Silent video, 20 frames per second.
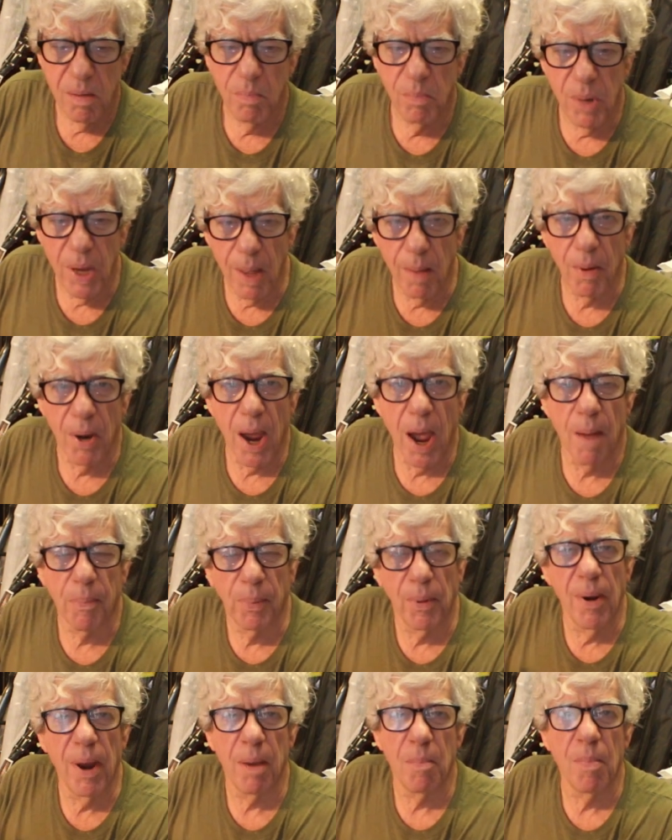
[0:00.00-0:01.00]
be able to
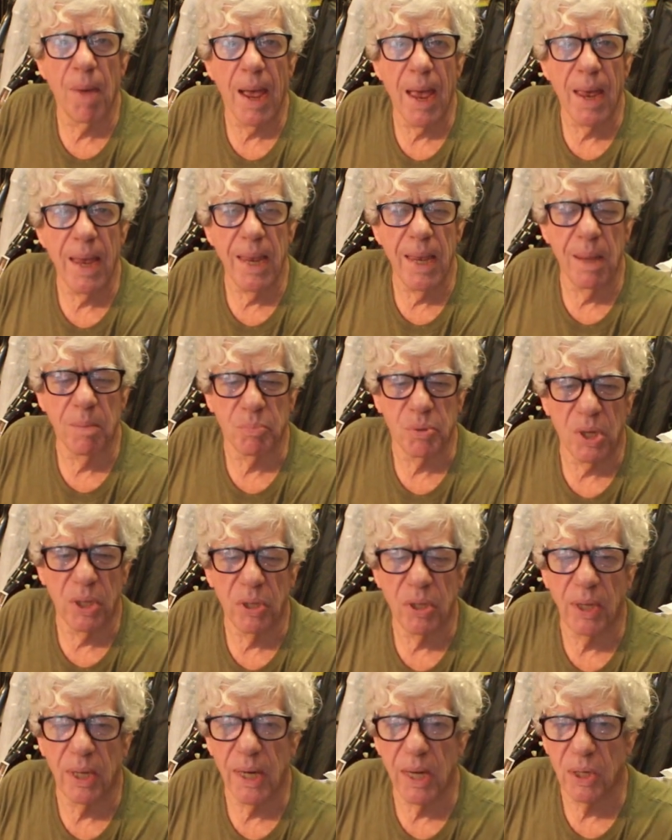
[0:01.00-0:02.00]
operate my amps and
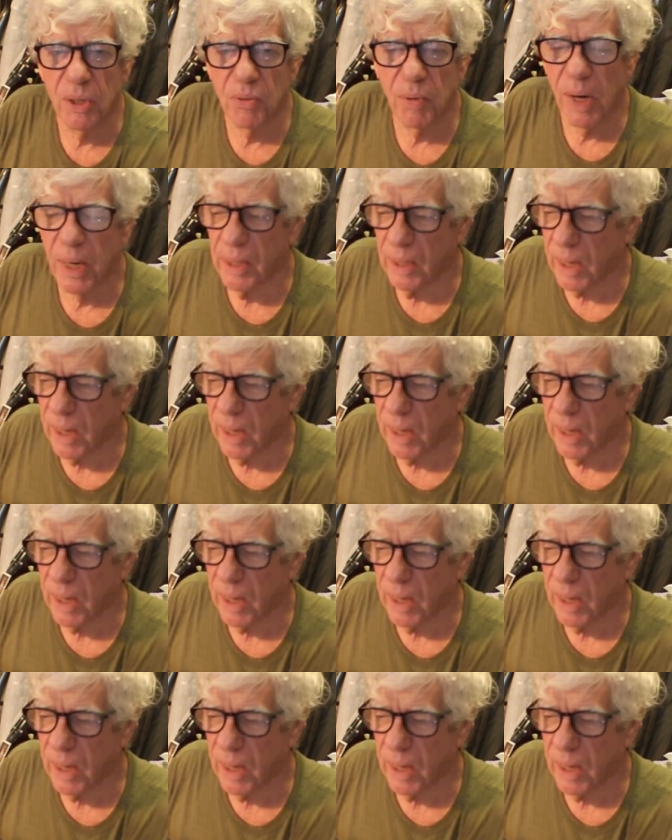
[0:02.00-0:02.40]
things right